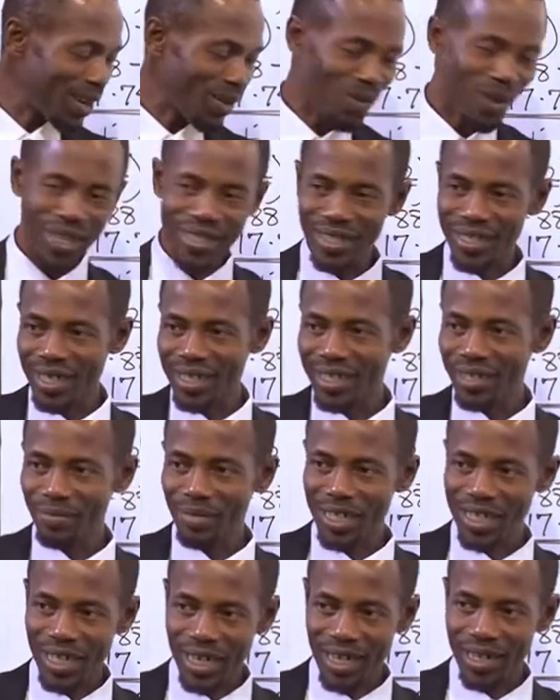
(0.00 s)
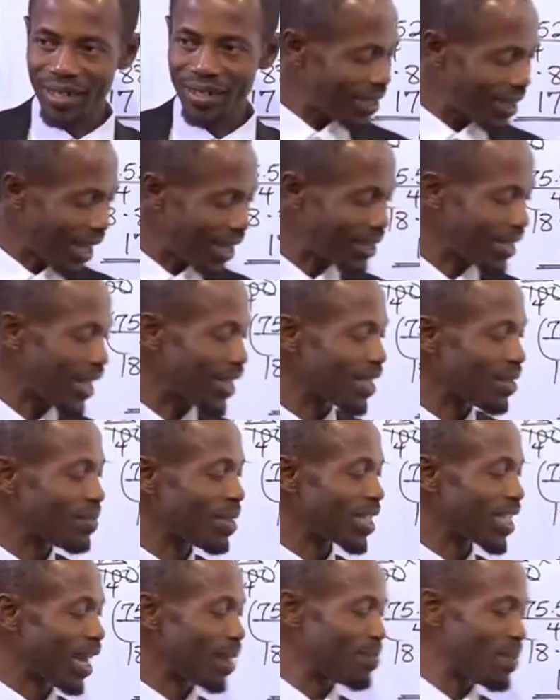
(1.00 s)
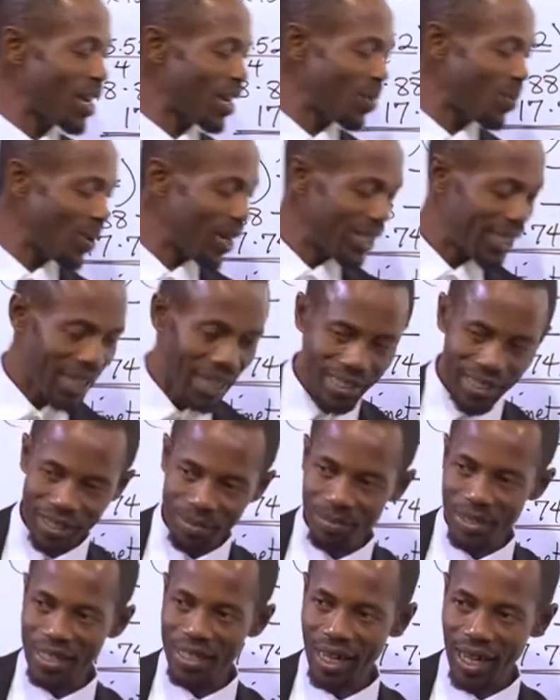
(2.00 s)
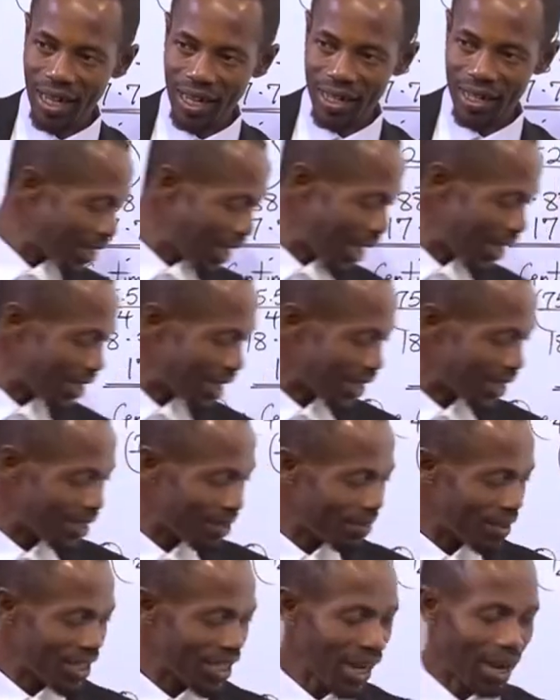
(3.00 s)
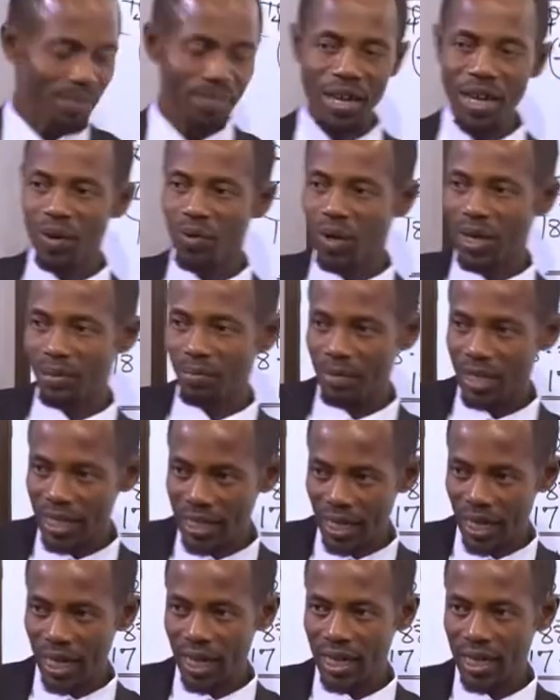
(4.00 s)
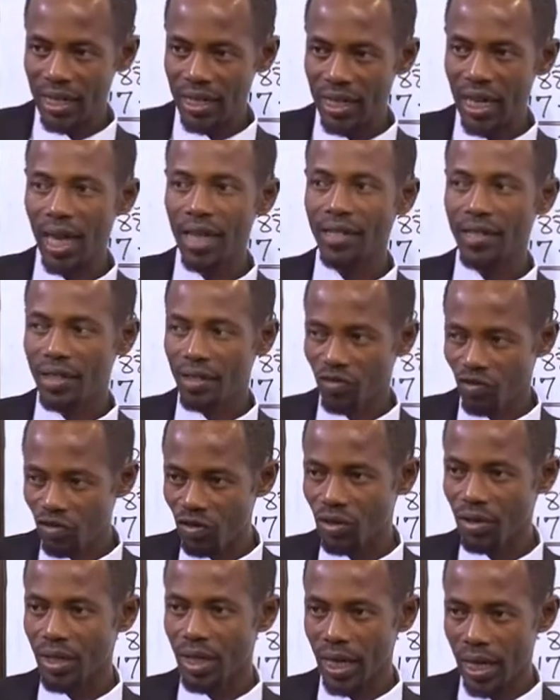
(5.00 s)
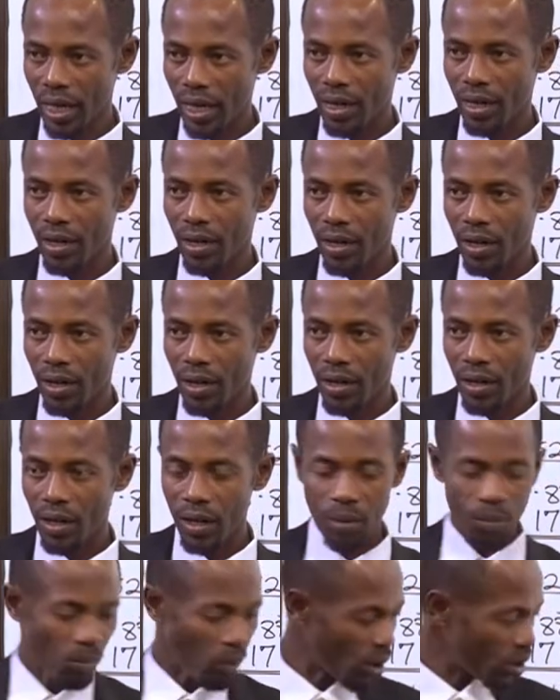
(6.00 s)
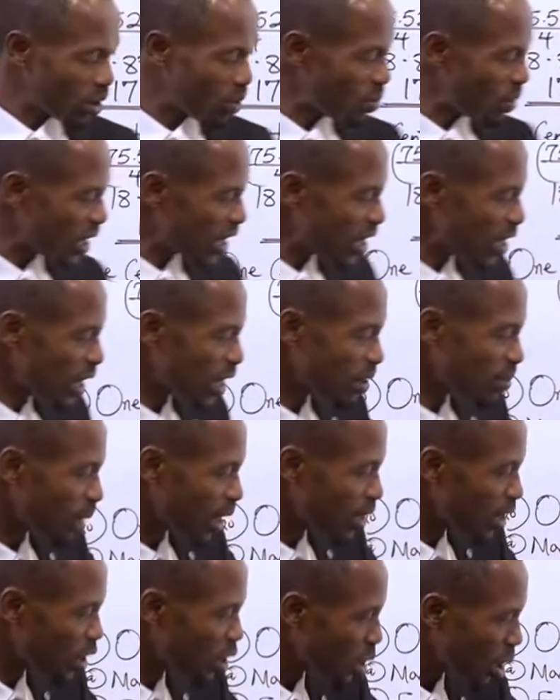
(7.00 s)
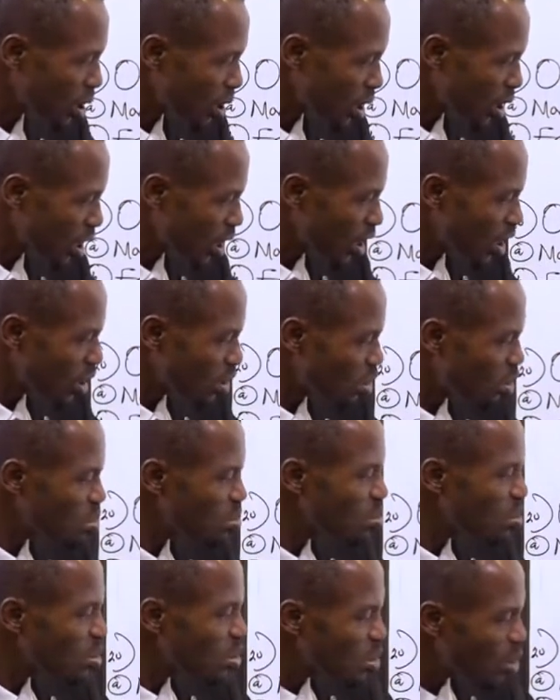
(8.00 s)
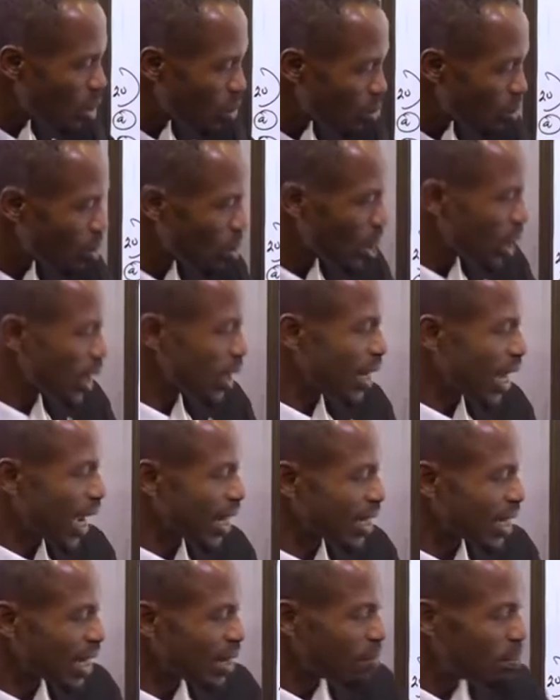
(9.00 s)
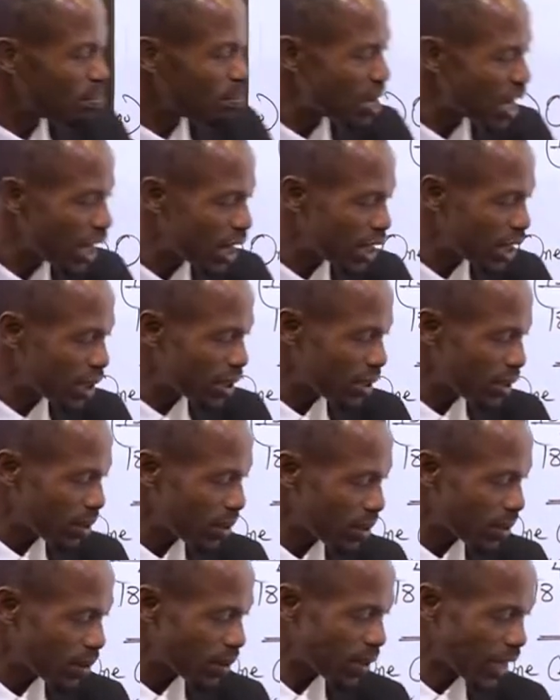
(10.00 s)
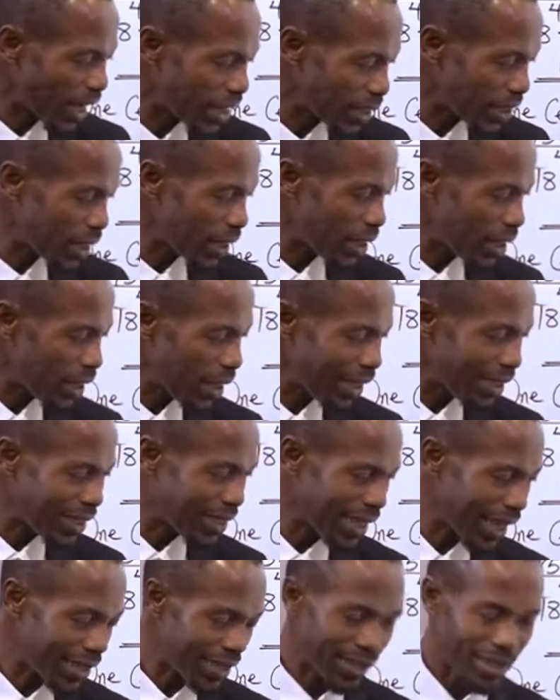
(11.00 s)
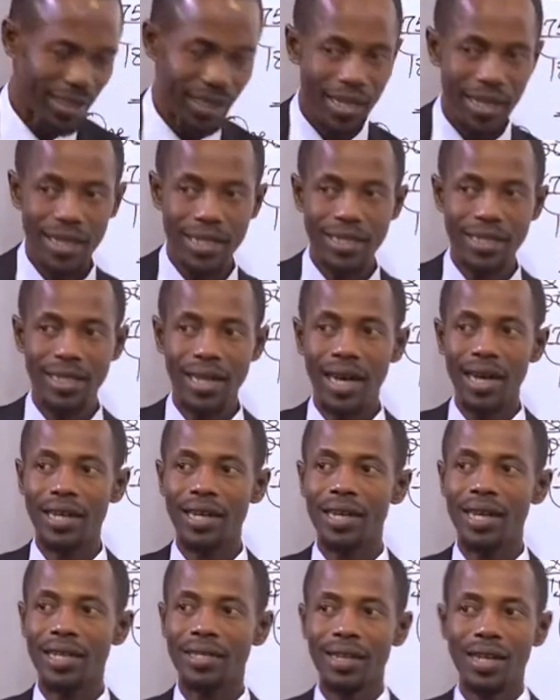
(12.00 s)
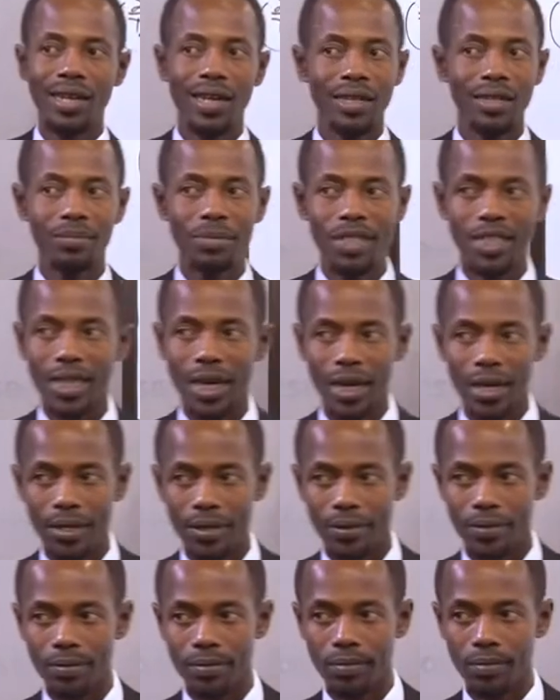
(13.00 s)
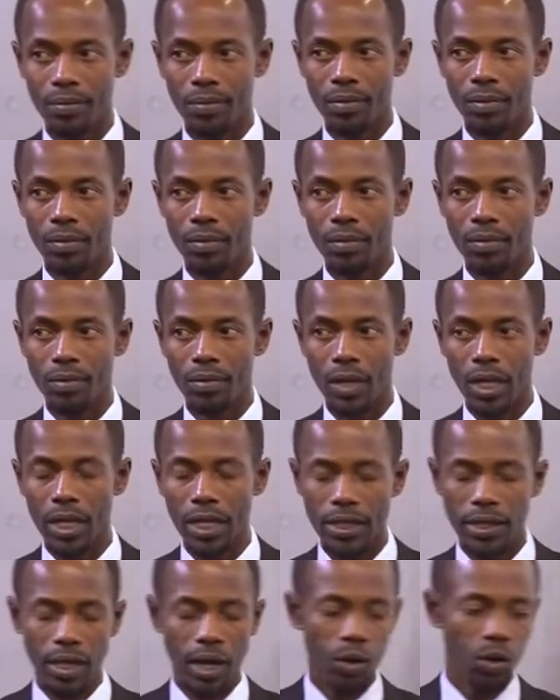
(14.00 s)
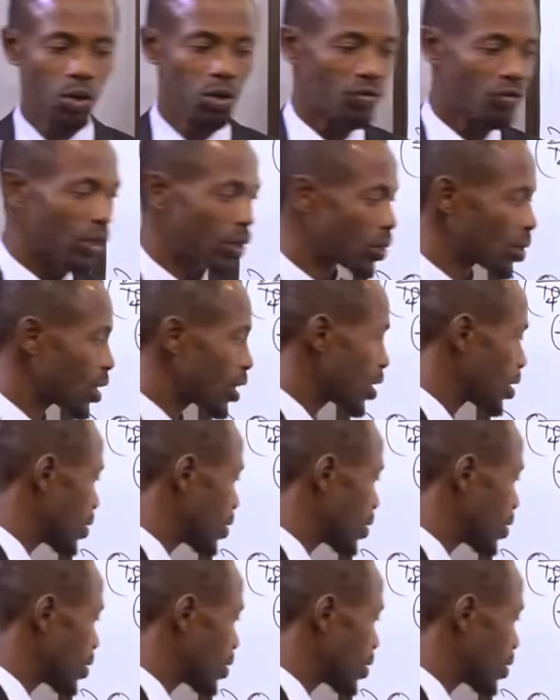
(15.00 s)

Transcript: 1 centimeter. 10 centimeter make 1 decimeter. 10 decimeter make 1 meter. That's the truth there. But with this explanation, you will know that milli, centi, deci, they are lesser than a meter. Let's now go straight to the